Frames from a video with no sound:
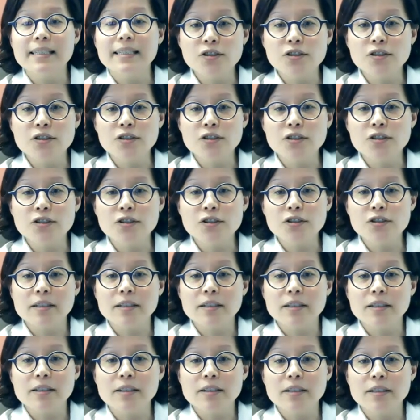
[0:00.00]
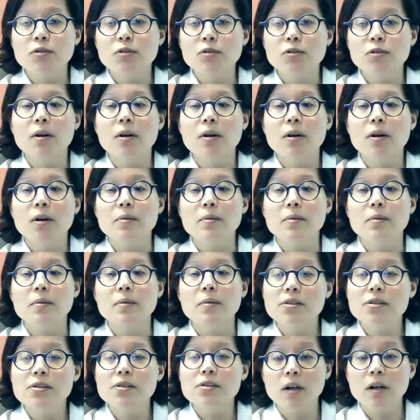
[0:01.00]
to bladder control problems, we'll
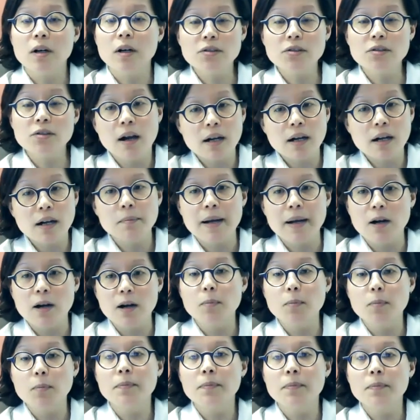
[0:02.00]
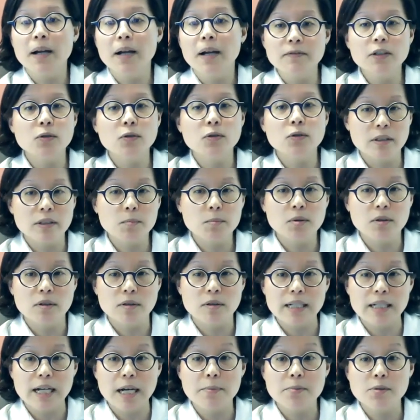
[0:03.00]
also talk about pelvic organ
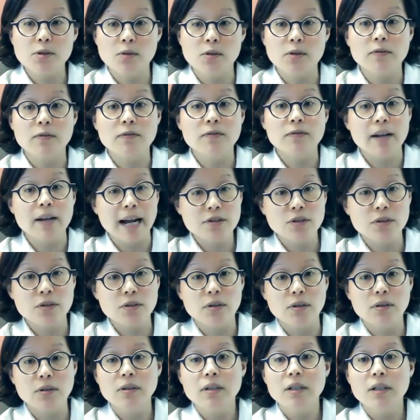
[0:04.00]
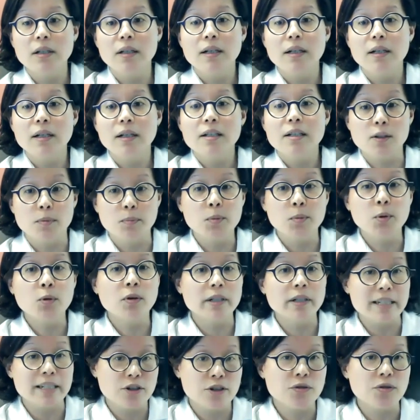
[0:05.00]
prolapse or vaginal
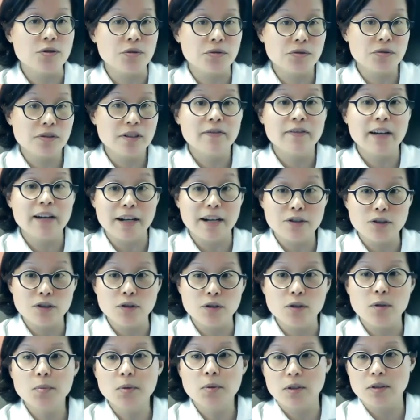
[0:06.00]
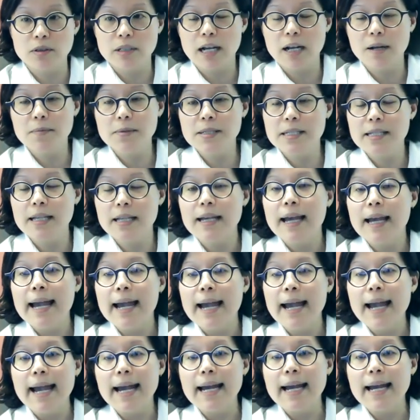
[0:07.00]
support issues, vaginal prolapse.
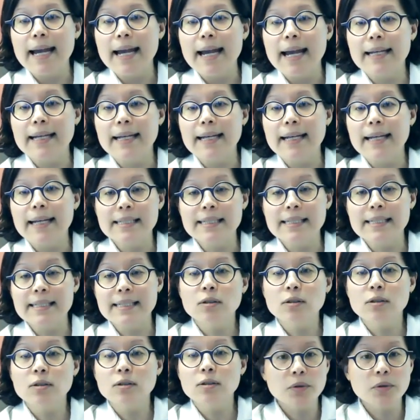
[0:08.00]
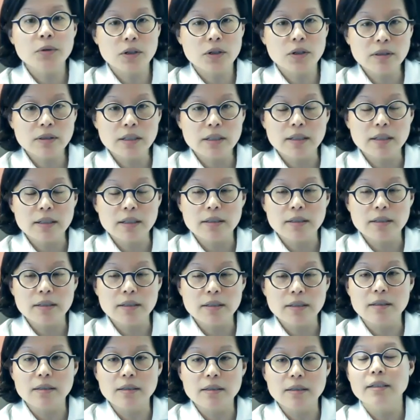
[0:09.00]
And as I alluded to earlier,
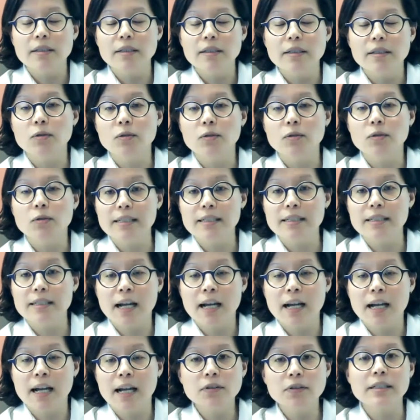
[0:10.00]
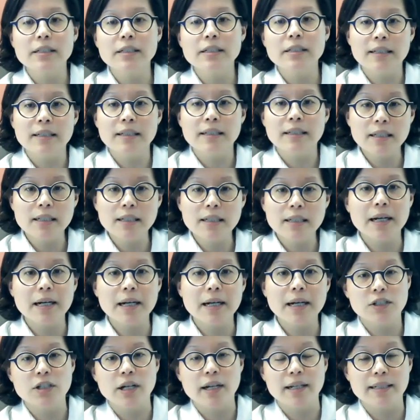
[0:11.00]
you know, it is helpful to think about the
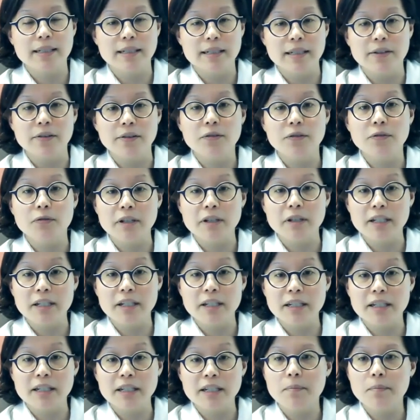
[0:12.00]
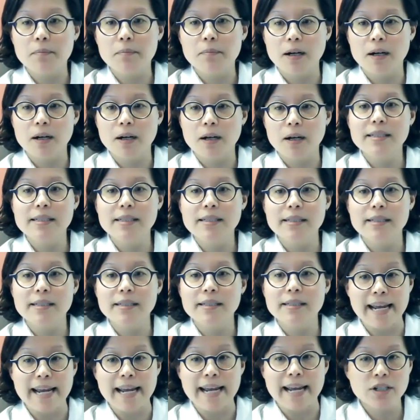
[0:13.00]
vagina in three compartments, the
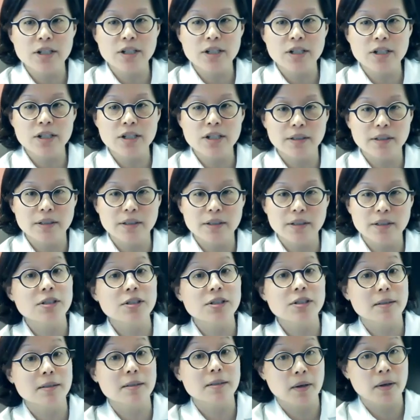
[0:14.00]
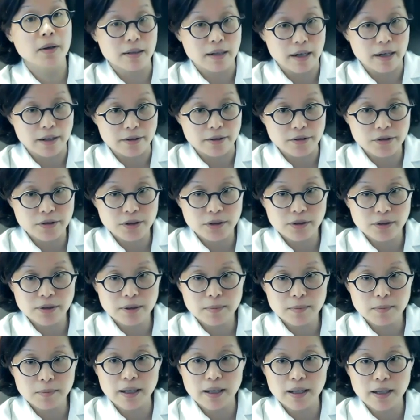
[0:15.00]
anterior, which is the part under the
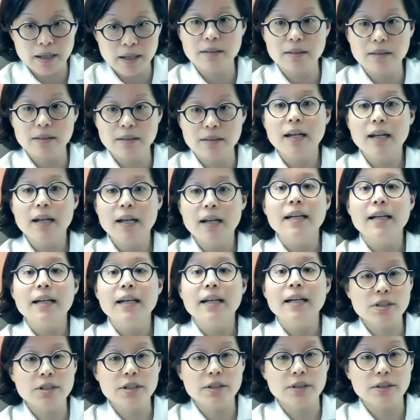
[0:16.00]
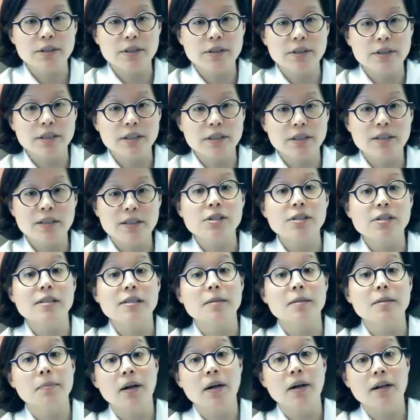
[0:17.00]
bladder, the posterior, which is
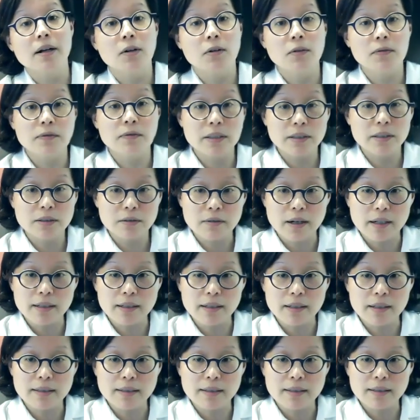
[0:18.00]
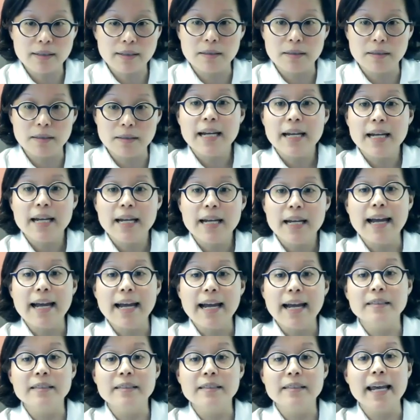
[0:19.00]
the part over the rectum, and then
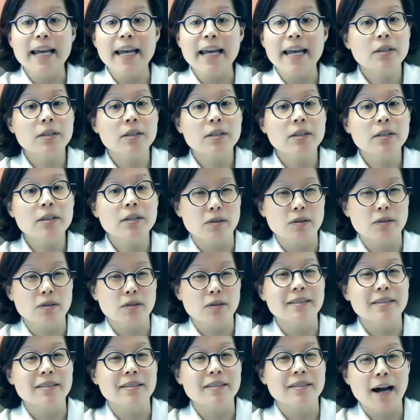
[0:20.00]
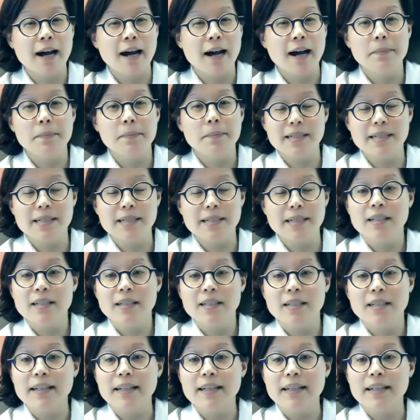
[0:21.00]
the apical or the top bit. And
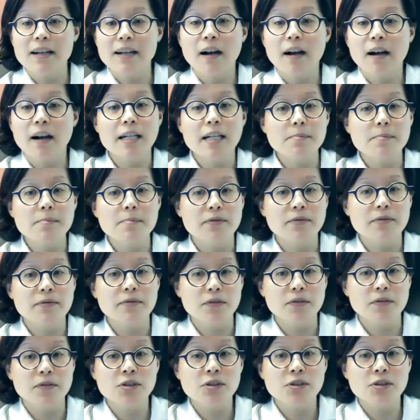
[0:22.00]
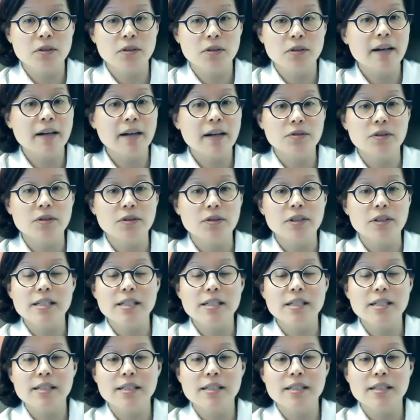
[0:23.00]
that oftentimes, if you still have a
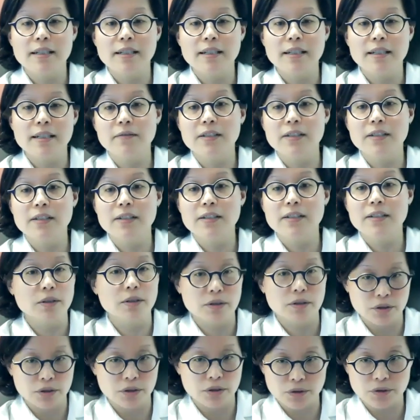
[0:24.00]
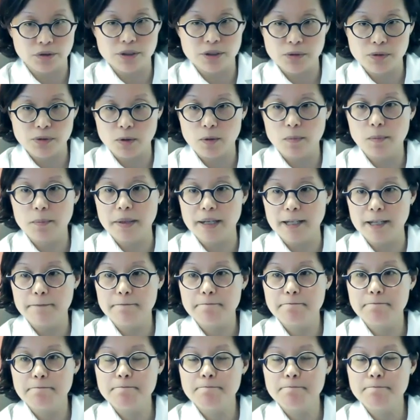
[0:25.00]
uterus, that's obviously where your uterus will be.